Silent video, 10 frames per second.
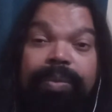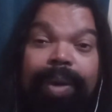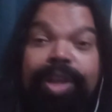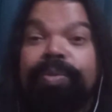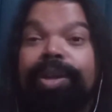
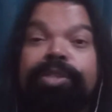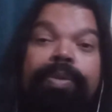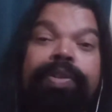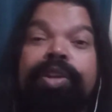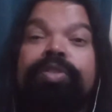Why are you watching
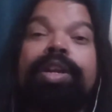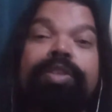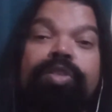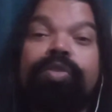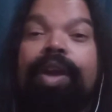my videos and not
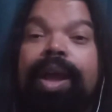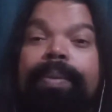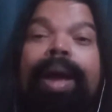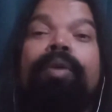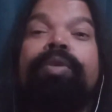subscribe?
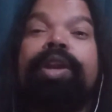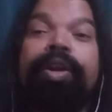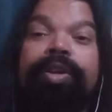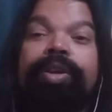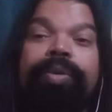How
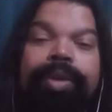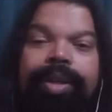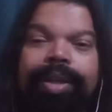dare you?